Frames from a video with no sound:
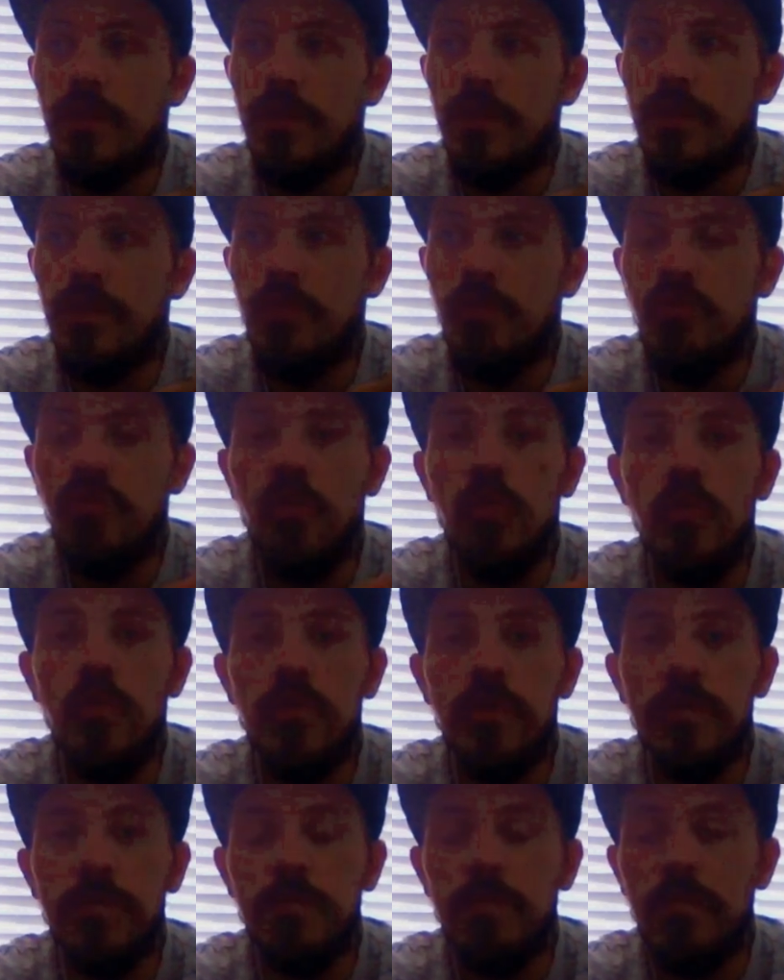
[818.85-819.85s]
the
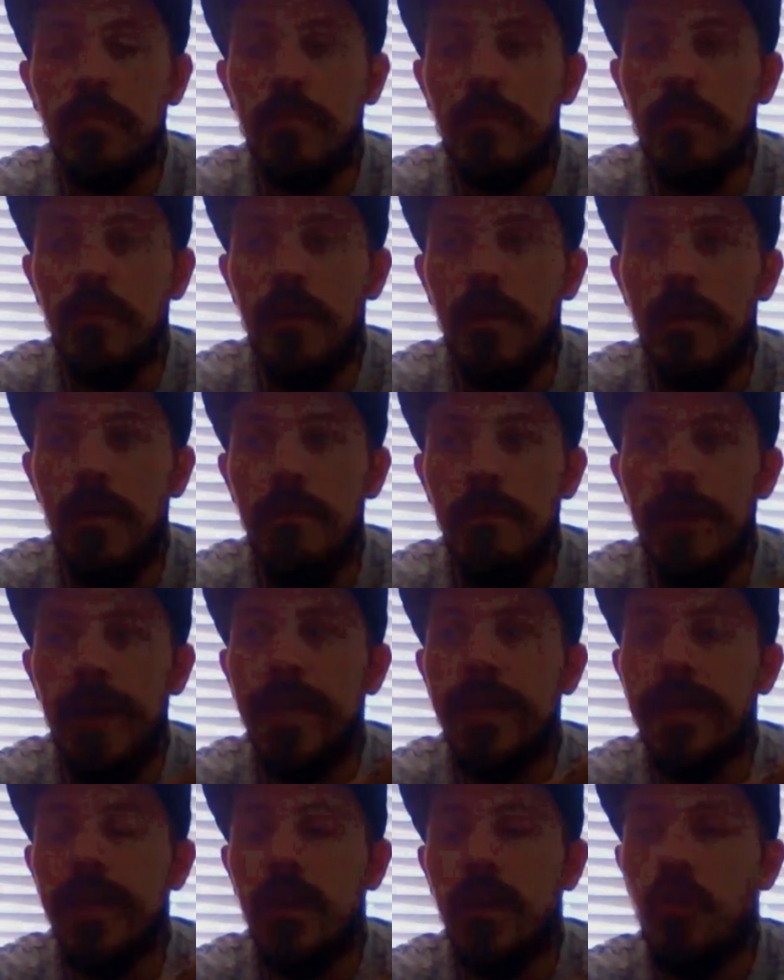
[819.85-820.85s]
rules make it